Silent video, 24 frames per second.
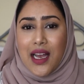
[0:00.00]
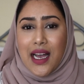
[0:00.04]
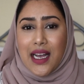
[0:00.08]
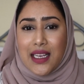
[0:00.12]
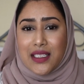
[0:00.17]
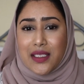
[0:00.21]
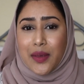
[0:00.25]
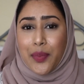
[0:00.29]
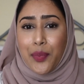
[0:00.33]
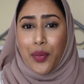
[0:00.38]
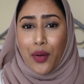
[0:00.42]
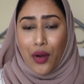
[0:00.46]

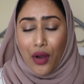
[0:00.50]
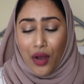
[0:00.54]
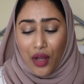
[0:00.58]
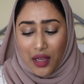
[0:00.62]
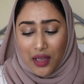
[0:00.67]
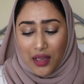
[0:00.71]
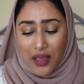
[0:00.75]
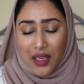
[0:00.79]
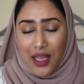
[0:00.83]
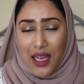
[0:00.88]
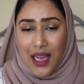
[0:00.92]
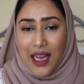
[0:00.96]
as a
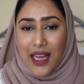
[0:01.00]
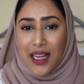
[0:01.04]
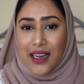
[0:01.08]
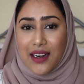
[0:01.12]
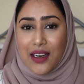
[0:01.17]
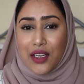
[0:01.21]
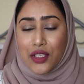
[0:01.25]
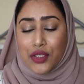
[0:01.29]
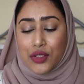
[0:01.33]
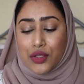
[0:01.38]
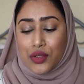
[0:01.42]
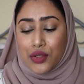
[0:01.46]
poll
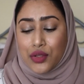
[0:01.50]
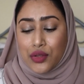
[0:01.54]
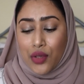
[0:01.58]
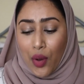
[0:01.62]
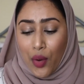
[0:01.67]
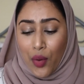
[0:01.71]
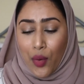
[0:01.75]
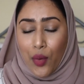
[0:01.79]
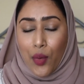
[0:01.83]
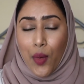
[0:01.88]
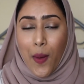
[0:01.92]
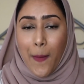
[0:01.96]
and
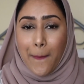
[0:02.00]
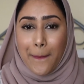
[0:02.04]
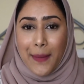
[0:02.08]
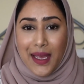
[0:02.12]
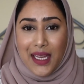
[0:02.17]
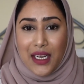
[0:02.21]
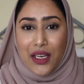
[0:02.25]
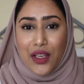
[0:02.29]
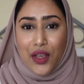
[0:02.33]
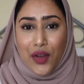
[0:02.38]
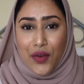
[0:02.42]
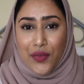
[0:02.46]
so
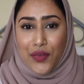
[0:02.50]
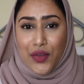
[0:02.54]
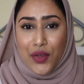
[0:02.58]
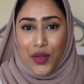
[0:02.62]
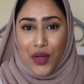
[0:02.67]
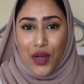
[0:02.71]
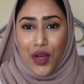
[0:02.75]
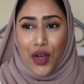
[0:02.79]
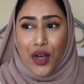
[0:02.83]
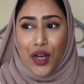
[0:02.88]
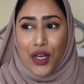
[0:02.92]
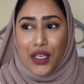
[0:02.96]
many of
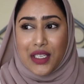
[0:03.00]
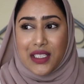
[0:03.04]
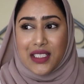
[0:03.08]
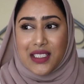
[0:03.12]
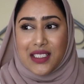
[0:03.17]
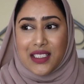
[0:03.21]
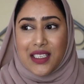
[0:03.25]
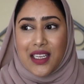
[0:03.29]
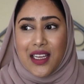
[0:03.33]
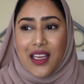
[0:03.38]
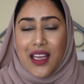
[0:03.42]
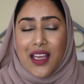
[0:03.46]
you lot
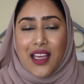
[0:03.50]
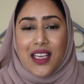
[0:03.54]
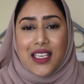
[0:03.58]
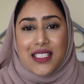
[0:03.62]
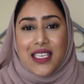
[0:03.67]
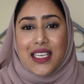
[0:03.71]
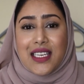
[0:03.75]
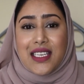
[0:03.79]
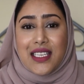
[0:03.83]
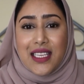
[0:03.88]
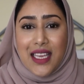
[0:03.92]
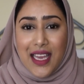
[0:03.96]

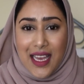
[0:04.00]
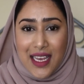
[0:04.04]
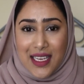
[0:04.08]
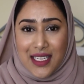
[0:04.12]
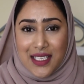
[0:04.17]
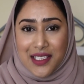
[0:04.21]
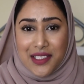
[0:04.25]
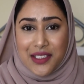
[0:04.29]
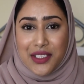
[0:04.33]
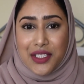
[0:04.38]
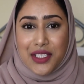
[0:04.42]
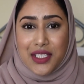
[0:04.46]
said
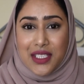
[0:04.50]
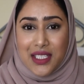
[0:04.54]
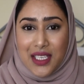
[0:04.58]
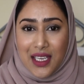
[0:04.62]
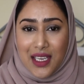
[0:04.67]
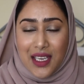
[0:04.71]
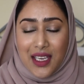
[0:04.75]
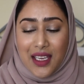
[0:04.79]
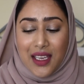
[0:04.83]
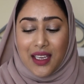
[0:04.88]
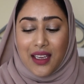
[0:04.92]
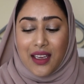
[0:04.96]
yes to
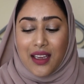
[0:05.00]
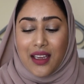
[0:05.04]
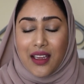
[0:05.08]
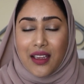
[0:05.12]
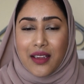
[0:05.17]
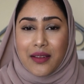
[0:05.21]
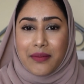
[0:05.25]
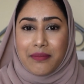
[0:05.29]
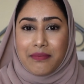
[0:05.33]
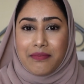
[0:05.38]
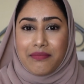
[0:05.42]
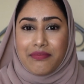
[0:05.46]
seeing,
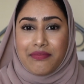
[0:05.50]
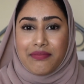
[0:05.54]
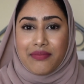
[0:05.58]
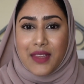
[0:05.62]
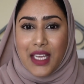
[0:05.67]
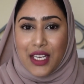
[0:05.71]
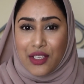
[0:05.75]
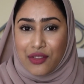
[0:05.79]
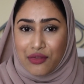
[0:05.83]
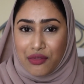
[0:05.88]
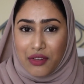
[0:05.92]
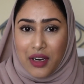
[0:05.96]

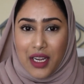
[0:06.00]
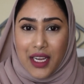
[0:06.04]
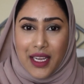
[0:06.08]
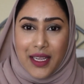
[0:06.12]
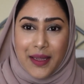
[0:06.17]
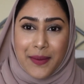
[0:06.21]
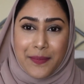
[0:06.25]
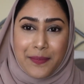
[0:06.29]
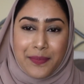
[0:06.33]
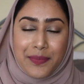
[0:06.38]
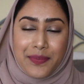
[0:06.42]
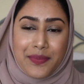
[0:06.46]
that's
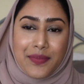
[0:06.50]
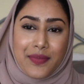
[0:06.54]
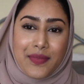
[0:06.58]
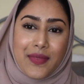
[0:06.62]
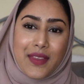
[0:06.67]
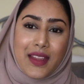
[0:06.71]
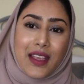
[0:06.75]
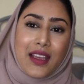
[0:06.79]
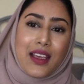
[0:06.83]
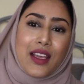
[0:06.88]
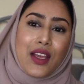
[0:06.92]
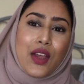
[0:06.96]
right,
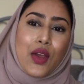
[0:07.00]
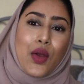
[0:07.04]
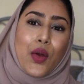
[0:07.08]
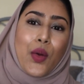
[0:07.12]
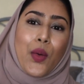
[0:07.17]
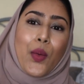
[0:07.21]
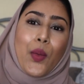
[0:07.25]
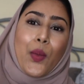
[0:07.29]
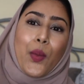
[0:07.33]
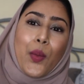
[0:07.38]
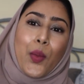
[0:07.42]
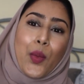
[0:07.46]

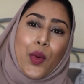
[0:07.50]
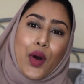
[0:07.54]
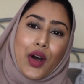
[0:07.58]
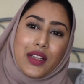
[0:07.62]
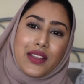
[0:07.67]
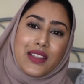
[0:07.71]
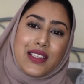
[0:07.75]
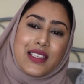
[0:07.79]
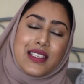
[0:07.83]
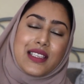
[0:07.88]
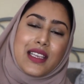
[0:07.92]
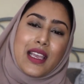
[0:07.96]

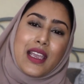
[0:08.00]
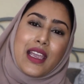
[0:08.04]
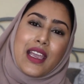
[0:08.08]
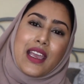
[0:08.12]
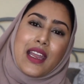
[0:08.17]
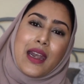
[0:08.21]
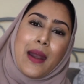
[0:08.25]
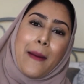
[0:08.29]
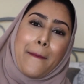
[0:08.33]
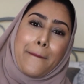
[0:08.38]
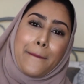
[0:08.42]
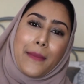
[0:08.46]
what's
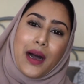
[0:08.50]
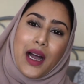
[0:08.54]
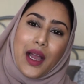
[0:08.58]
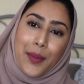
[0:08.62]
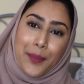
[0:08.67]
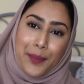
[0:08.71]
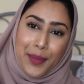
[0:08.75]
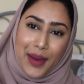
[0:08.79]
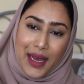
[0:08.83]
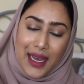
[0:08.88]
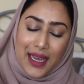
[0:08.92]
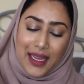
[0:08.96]
in
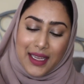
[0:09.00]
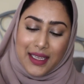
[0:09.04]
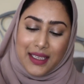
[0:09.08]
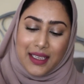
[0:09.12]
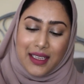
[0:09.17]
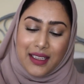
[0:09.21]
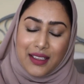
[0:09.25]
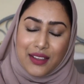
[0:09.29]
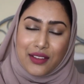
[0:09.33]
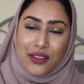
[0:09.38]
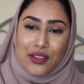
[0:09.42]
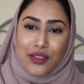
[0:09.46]
my bag.
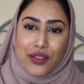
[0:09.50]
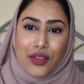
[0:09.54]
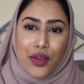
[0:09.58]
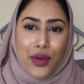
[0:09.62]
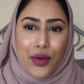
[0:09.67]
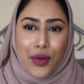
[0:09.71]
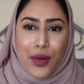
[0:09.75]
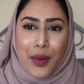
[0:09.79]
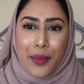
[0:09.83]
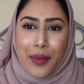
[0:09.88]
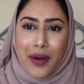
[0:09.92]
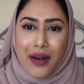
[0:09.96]

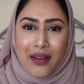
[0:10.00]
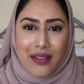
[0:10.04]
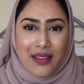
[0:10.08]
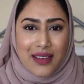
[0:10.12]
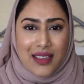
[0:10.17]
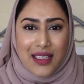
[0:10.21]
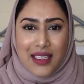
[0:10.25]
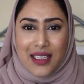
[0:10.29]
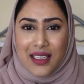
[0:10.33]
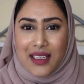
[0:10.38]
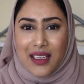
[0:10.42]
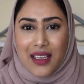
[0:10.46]
So
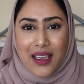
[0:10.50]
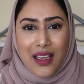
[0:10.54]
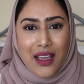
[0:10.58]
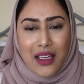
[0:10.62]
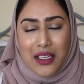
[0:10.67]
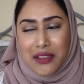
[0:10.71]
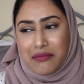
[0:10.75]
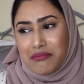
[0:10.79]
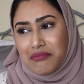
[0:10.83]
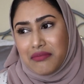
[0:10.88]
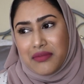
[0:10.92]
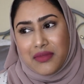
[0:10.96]
apparently
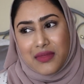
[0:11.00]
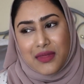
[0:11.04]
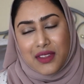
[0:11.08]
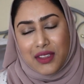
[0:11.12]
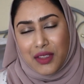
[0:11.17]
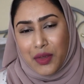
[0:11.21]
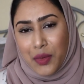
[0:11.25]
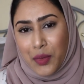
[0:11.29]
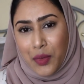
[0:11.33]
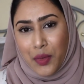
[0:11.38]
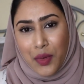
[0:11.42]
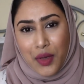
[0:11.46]

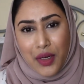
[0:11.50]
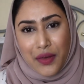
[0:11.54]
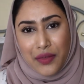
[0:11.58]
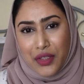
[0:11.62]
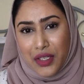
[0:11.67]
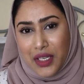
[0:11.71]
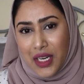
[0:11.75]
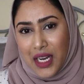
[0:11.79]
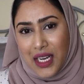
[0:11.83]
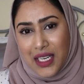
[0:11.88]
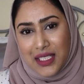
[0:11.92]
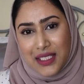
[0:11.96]
all of
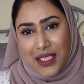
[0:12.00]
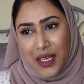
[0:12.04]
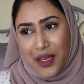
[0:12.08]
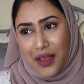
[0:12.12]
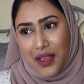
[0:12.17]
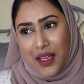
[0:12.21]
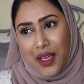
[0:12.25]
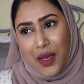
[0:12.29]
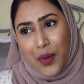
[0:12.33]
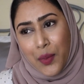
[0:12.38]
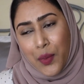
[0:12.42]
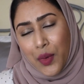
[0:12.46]
you guys
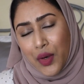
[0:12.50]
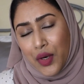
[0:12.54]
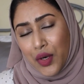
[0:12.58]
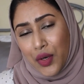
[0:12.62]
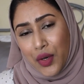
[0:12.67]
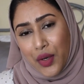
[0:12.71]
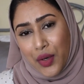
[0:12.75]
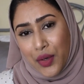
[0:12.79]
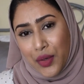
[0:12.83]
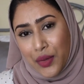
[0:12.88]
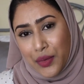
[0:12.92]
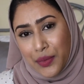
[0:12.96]
out there want to
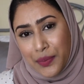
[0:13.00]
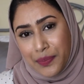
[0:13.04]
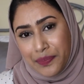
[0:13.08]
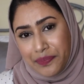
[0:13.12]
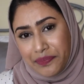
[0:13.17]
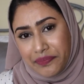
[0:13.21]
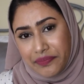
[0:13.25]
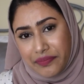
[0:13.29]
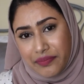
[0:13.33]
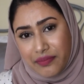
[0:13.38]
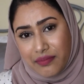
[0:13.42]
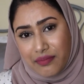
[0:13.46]
know
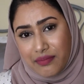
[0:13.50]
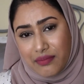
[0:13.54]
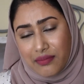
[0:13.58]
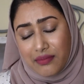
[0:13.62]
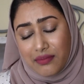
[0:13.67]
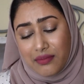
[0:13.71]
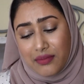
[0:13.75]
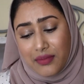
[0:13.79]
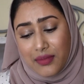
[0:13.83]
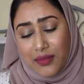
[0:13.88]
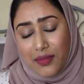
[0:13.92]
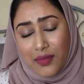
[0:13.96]

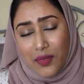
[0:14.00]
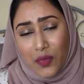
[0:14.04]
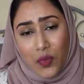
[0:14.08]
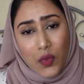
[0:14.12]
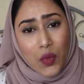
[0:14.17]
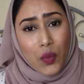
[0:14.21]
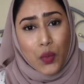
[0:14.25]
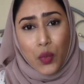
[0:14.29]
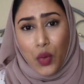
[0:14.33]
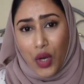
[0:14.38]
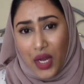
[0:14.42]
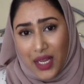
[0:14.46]

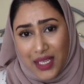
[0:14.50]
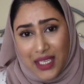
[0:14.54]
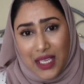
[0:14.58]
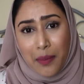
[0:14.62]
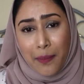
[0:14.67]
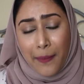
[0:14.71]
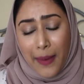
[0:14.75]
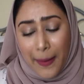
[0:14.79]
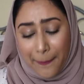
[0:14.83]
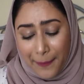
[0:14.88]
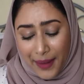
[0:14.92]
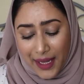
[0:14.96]
what I
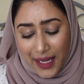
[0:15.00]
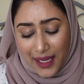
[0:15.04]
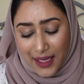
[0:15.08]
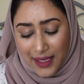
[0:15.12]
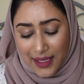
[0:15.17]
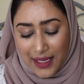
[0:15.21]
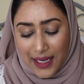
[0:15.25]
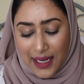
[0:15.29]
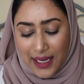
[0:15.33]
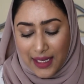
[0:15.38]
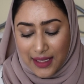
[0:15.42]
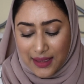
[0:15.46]
keep in my
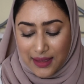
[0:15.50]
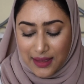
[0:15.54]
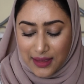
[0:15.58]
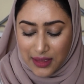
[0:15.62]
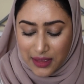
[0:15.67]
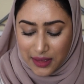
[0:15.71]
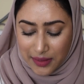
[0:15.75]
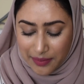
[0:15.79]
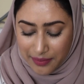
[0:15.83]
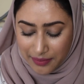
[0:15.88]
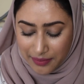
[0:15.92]
bag, and